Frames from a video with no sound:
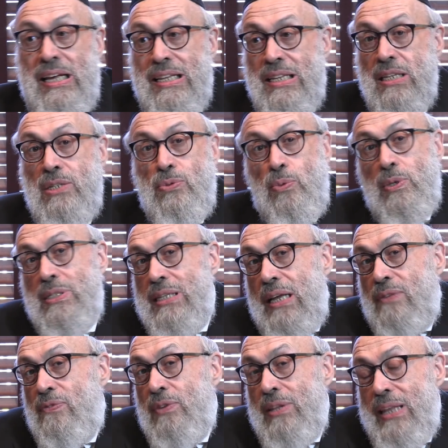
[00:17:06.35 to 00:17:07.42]
This was not
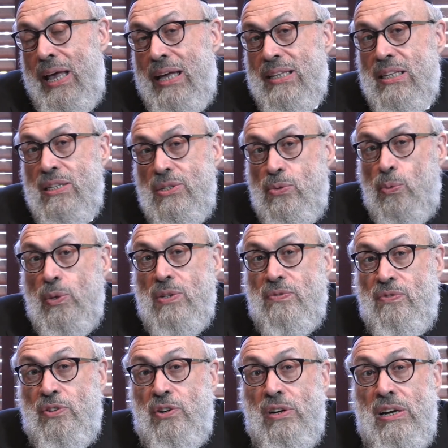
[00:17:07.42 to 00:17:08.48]
for that. This was
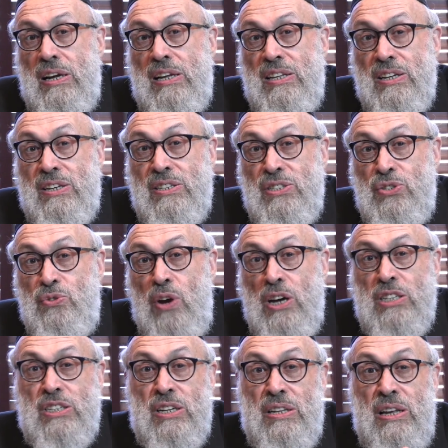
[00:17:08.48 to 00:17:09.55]
for the
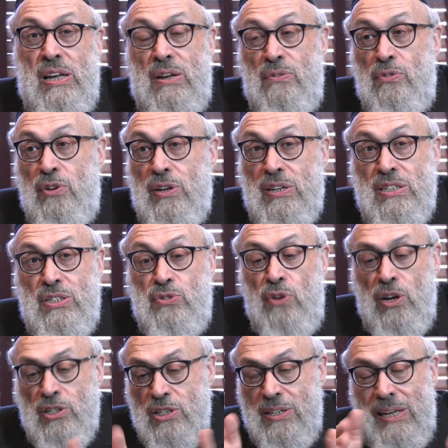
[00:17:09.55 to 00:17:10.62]
construction. For the
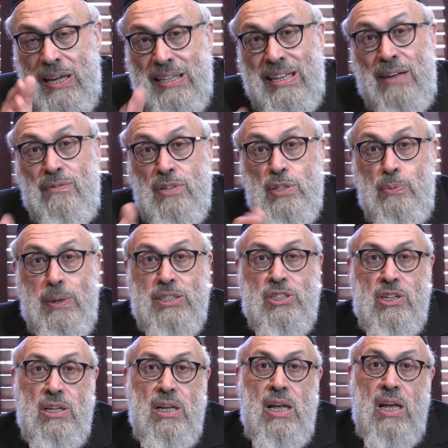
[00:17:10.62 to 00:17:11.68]
construction, you have to have a
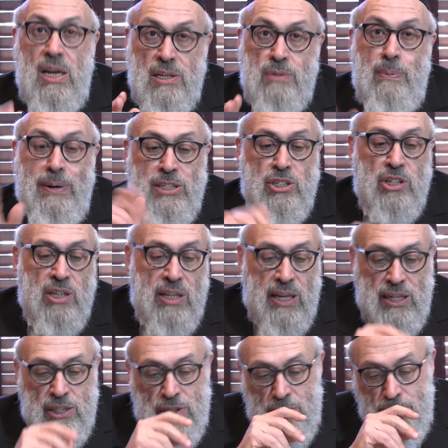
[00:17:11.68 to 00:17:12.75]
special
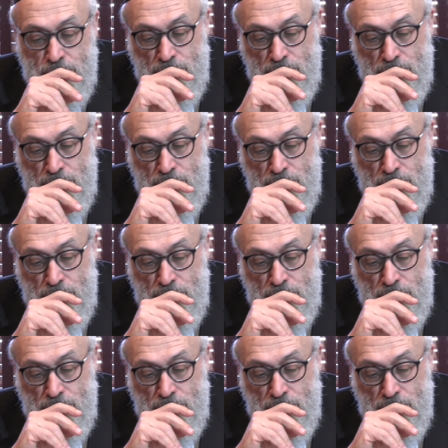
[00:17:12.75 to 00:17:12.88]
collection.